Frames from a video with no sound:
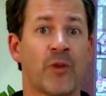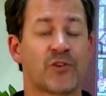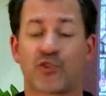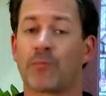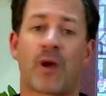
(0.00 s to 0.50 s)

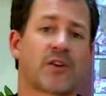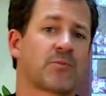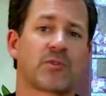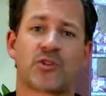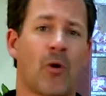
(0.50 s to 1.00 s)
Some
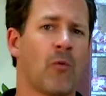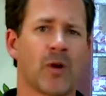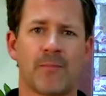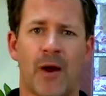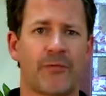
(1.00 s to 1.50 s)
customers don't
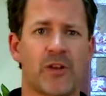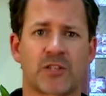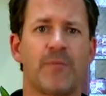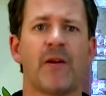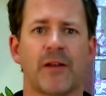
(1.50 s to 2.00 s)
worry about the
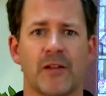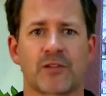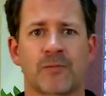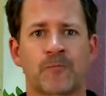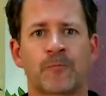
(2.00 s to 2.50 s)
experience.